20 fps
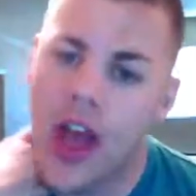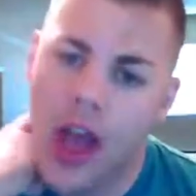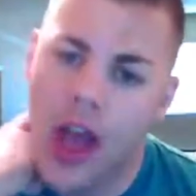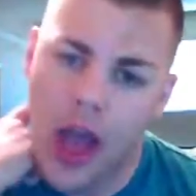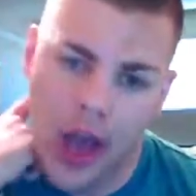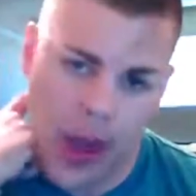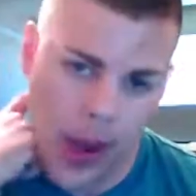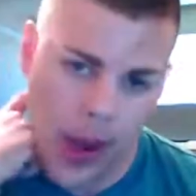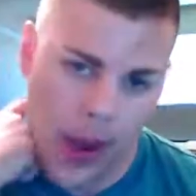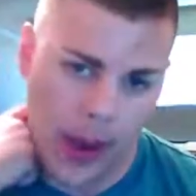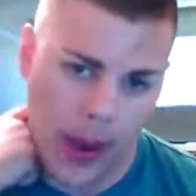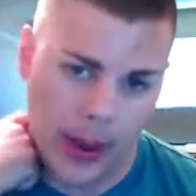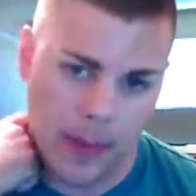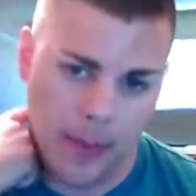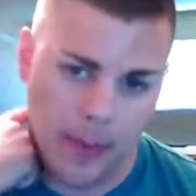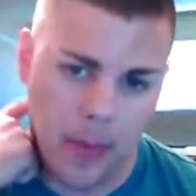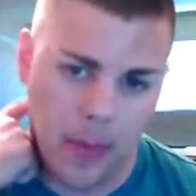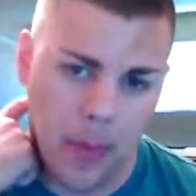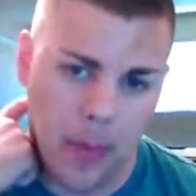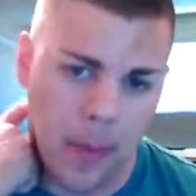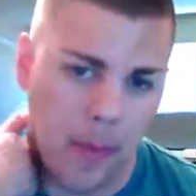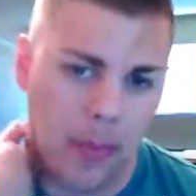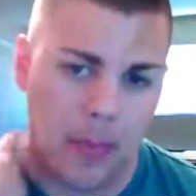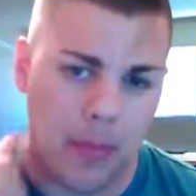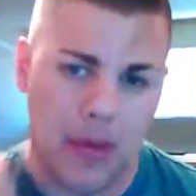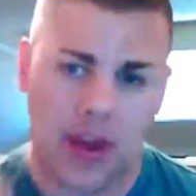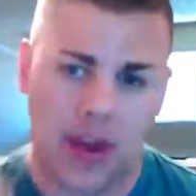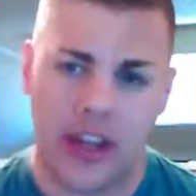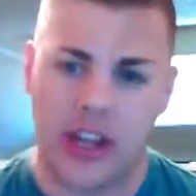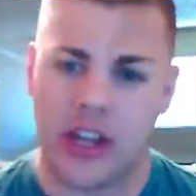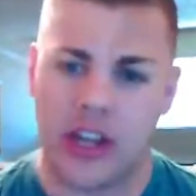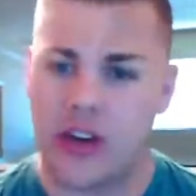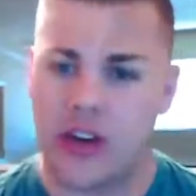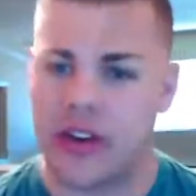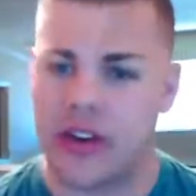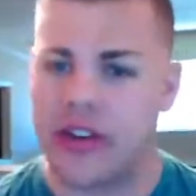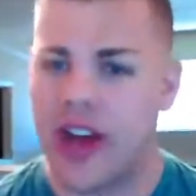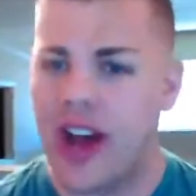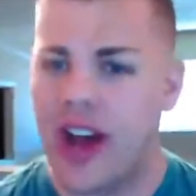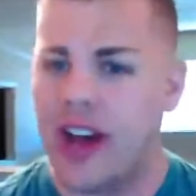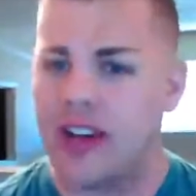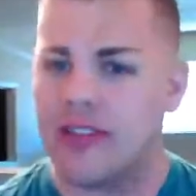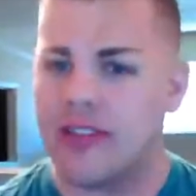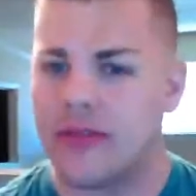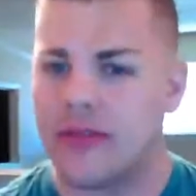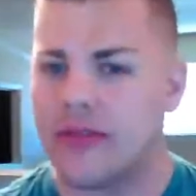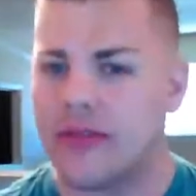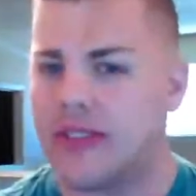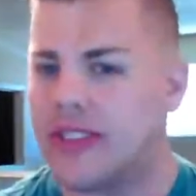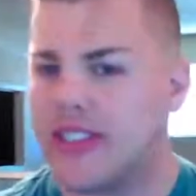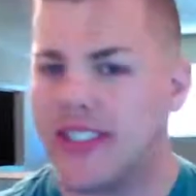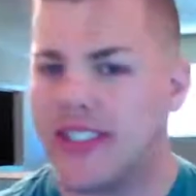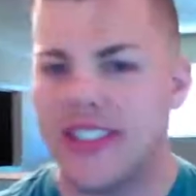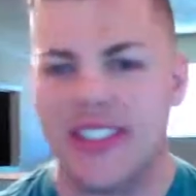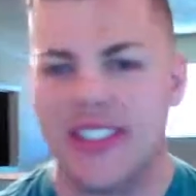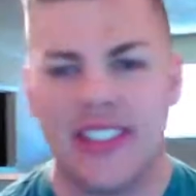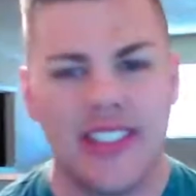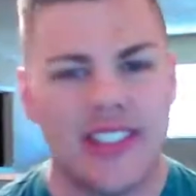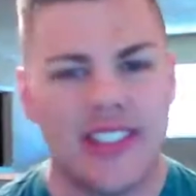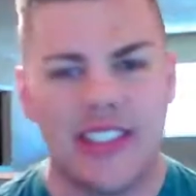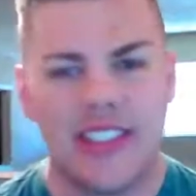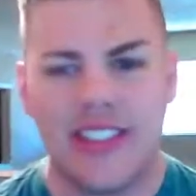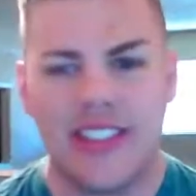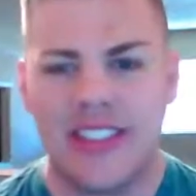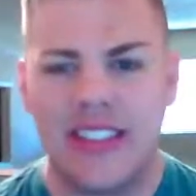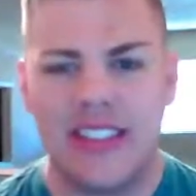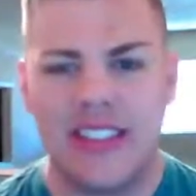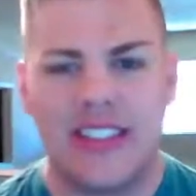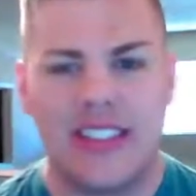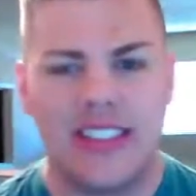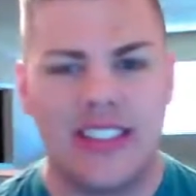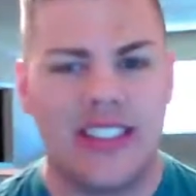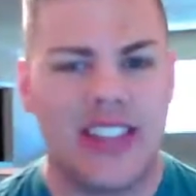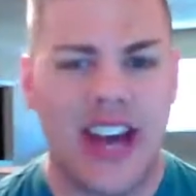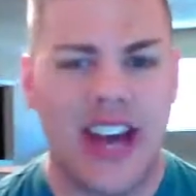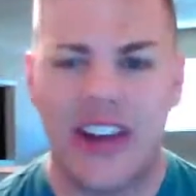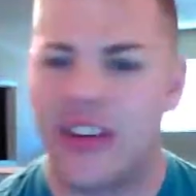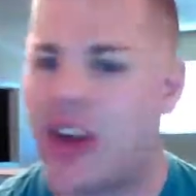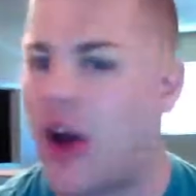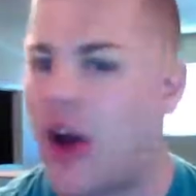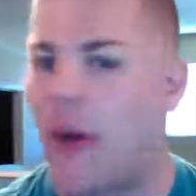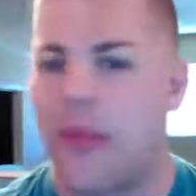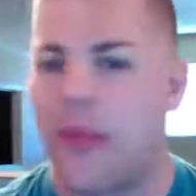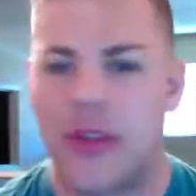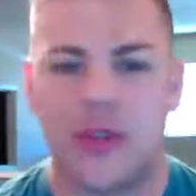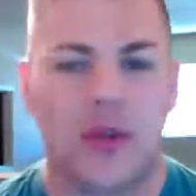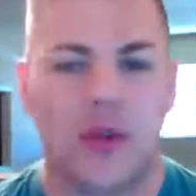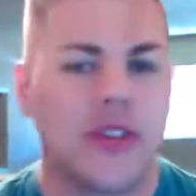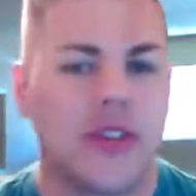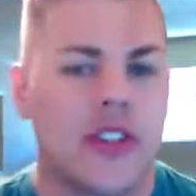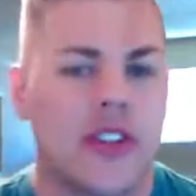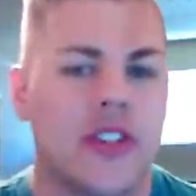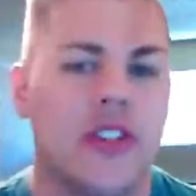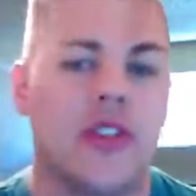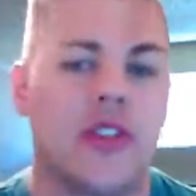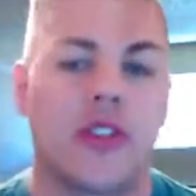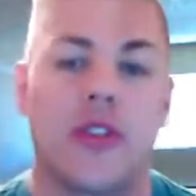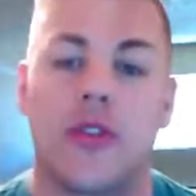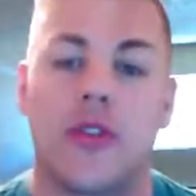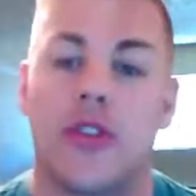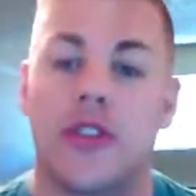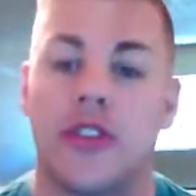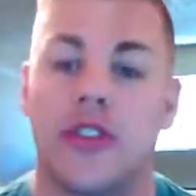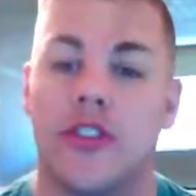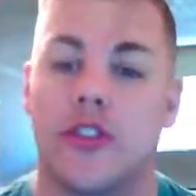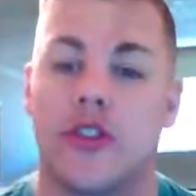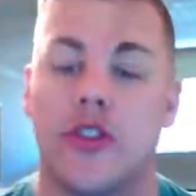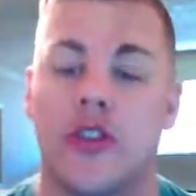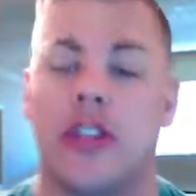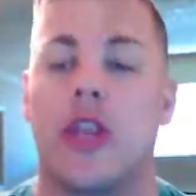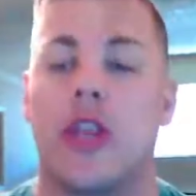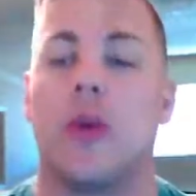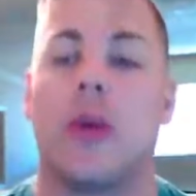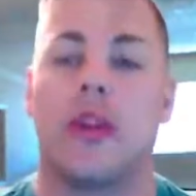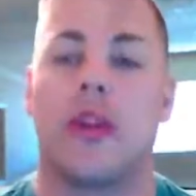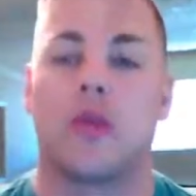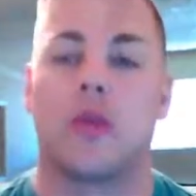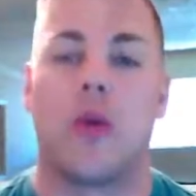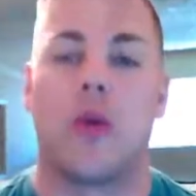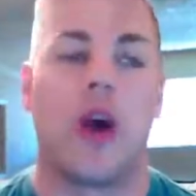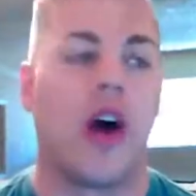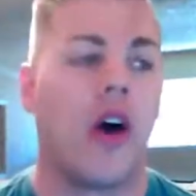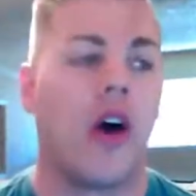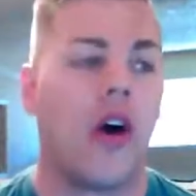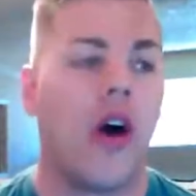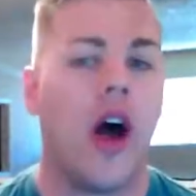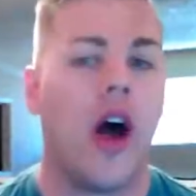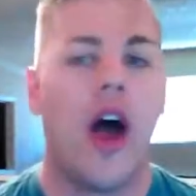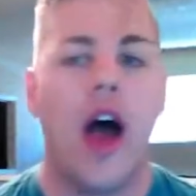But you're not. I don't know. This is a tricky one as well.